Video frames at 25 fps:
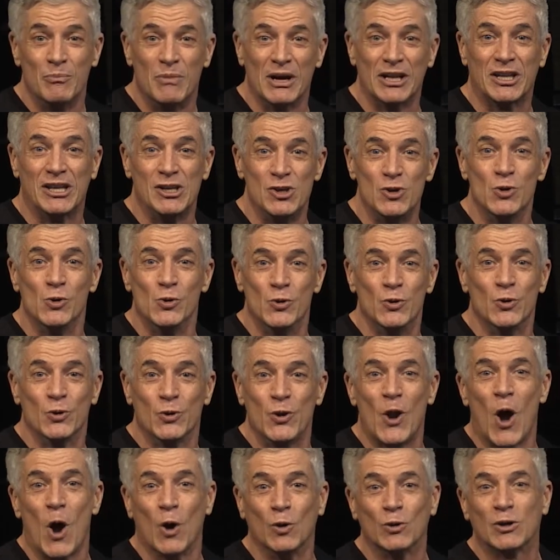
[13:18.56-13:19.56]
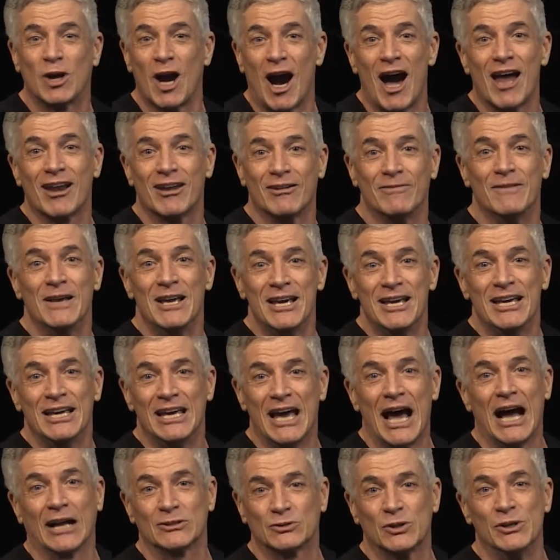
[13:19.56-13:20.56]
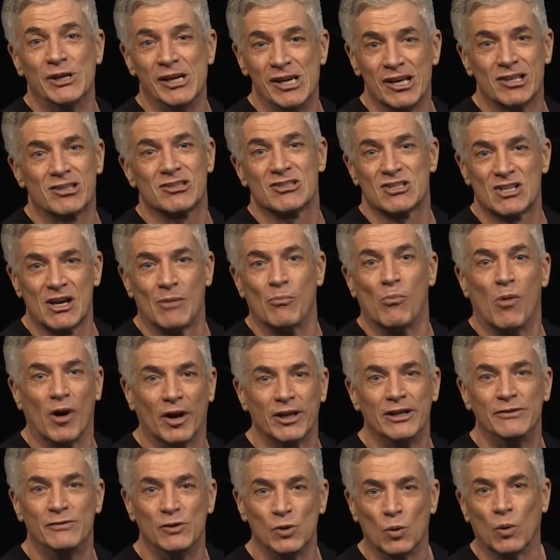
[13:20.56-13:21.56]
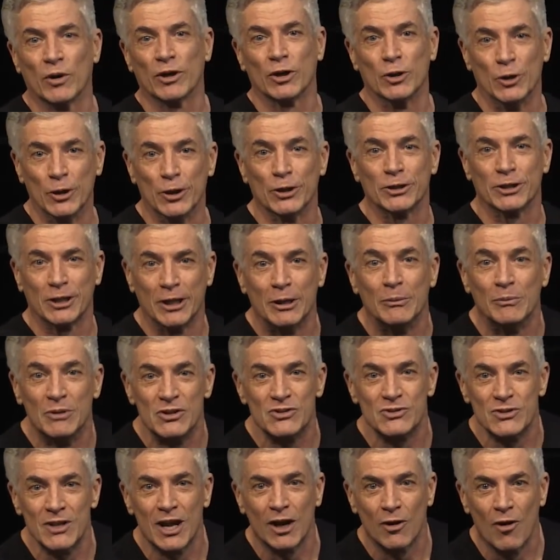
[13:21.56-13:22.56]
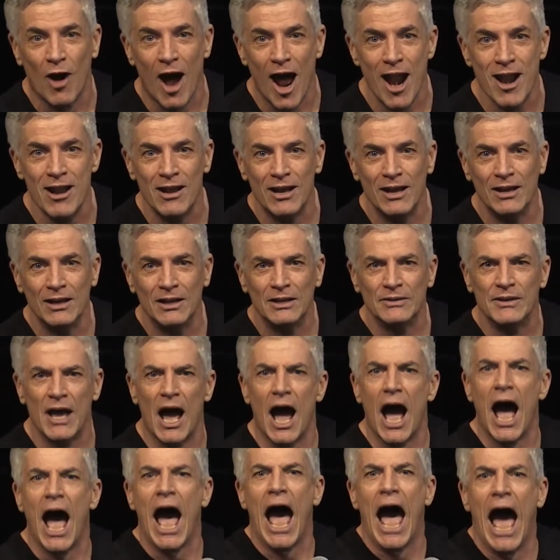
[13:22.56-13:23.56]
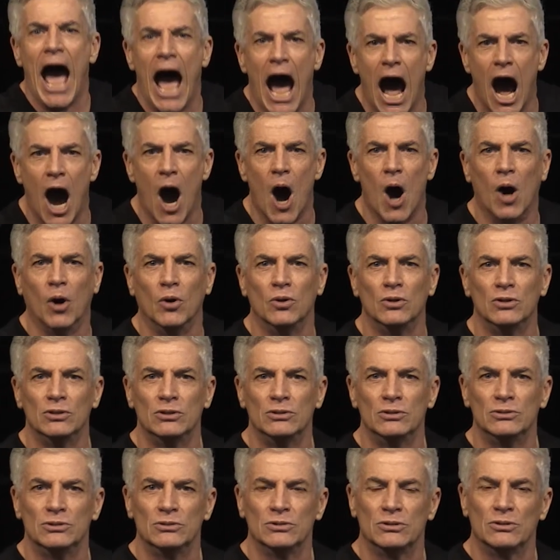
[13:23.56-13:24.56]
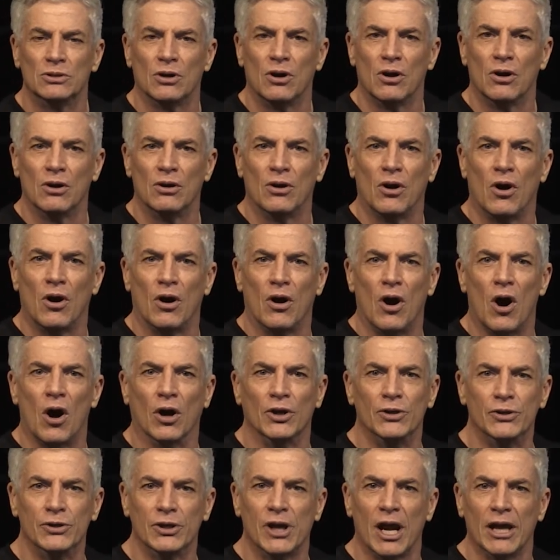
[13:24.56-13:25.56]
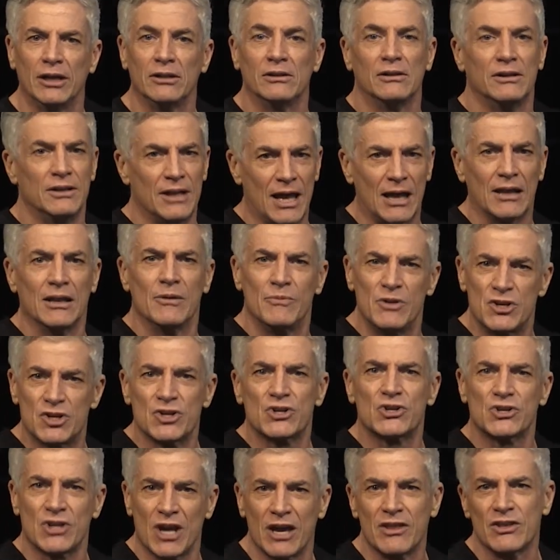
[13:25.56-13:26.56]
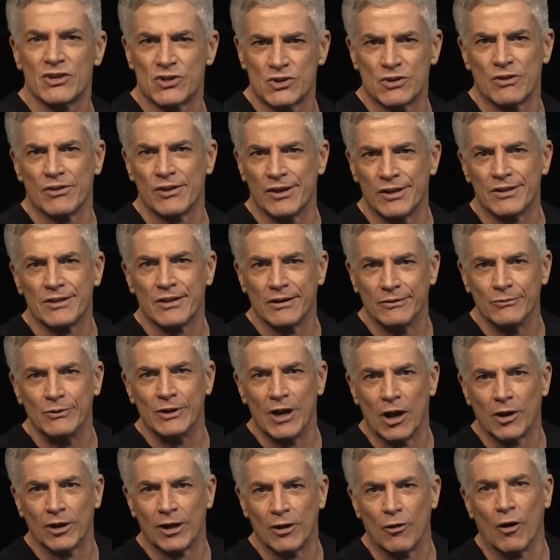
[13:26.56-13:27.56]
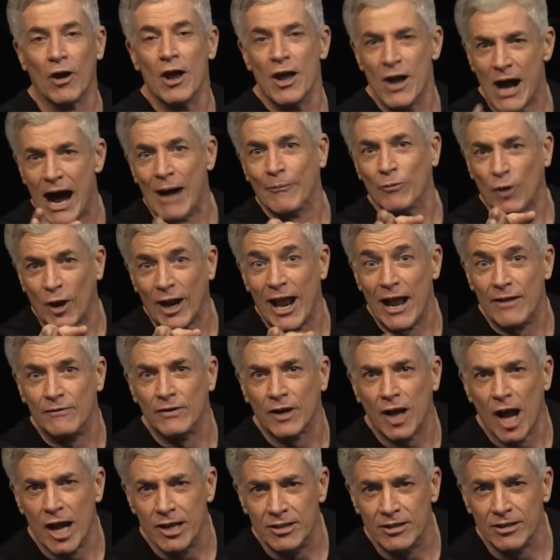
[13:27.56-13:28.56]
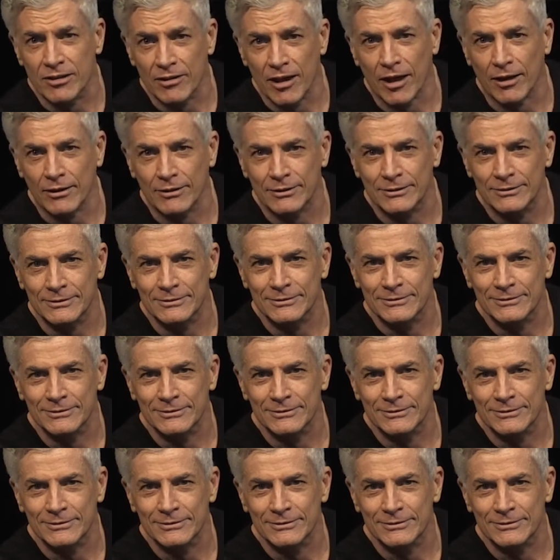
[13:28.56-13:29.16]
But you know kind of how to hit somebody if you want to hurt them, isn't that right? Now, how are you going, now let me just say this so that we don't get it wrong. I'm not advocating that.